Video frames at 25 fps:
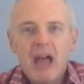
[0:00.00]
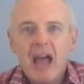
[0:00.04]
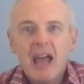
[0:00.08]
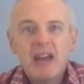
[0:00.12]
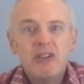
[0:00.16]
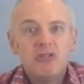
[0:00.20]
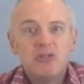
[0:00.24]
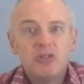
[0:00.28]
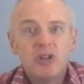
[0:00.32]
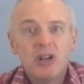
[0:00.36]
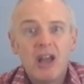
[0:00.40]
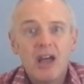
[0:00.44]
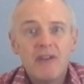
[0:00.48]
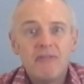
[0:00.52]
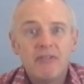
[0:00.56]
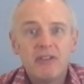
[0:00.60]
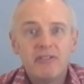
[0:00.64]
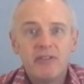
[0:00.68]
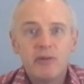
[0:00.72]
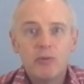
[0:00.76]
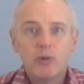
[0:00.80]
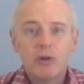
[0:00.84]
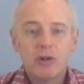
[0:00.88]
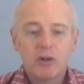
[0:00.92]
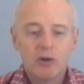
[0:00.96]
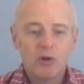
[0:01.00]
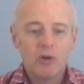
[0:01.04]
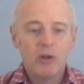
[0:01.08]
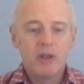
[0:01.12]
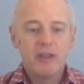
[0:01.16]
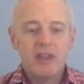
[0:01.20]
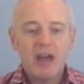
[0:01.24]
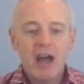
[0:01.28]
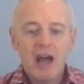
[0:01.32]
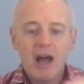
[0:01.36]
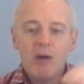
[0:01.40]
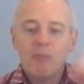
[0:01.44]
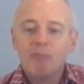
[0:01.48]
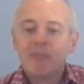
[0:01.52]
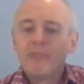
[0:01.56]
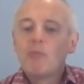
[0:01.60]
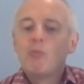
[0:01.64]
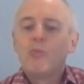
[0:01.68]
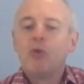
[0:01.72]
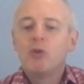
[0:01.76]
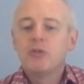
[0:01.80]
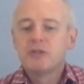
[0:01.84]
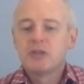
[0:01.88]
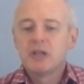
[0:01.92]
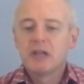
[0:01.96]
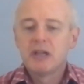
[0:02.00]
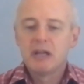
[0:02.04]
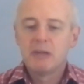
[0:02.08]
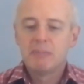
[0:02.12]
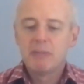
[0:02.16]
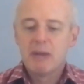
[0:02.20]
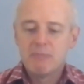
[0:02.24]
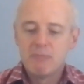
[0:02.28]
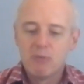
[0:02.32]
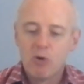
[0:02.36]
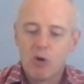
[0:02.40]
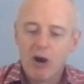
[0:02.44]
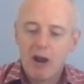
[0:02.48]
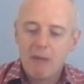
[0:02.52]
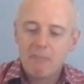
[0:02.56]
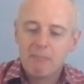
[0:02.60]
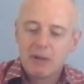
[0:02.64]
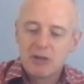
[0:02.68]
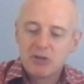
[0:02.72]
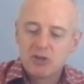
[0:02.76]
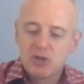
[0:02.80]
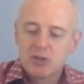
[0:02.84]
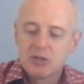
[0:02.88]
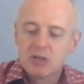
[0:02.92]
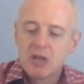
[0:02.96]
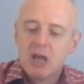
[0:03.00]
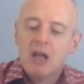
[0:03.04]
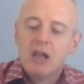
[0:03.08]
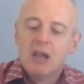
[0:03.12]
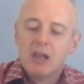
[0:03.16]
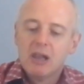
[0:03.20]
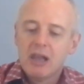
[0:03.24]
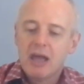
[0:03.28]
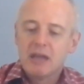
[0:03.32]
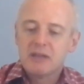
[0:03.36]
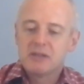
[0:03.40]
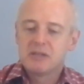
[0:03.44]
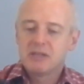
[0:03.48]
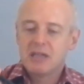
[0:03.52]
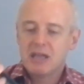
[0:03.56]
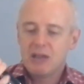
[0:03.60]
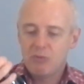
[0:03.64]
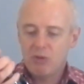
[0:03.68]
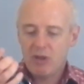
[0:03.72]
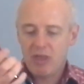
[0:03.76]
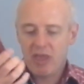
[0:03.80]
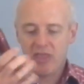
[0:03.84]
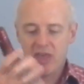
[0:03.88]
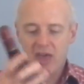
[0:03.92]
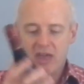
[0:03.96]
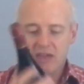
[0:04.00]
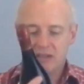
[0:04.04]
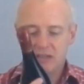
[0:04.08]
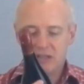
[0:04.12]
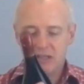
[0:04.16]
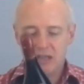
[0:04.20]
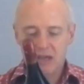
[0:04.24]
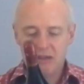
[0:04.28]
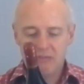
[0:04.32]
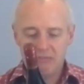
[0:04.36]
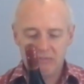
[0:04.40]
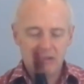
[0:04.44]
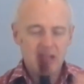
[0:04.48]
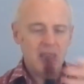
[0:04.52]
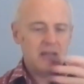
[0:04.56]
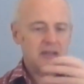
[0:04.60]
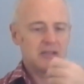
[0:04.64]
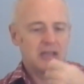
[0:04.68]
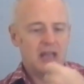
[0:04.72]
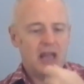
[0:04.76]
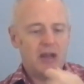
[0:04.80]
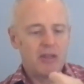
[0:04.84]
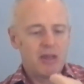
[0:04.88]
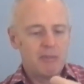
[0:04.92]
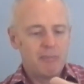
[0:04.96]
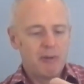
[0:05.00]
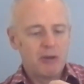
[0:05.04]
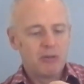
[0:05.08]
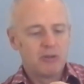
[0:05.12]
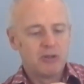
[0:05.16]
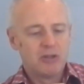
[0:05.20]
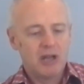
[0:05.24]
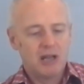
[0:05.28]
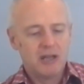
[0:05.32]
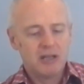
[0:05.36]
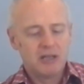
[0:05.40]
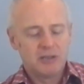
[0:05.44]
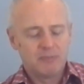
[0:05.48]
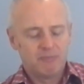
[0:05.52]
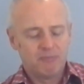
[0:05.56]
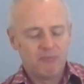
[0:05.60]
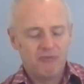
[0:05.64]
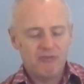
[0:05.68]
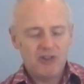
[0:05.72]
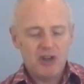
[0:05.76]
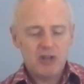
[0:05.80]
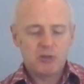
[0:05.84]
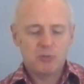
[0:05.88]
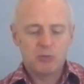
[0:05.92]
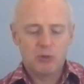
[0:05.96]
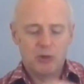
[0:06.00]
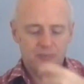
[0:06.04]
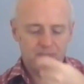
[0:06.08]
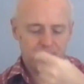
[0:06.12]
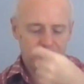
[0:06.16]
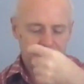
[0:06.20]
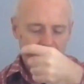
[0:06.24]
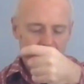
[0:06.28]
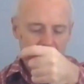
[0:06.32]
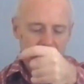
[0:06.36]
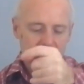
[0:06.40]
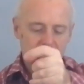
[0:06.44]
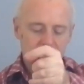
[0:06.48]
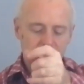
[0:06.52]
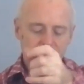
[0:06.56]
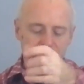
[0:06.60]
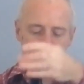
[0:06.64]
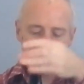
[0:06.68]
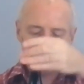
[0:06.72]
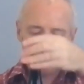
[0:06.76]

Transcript: entry level, if you want to call it that, one's a little bit more ambitious. Let's see whether that's, let's see how they both taste. First one is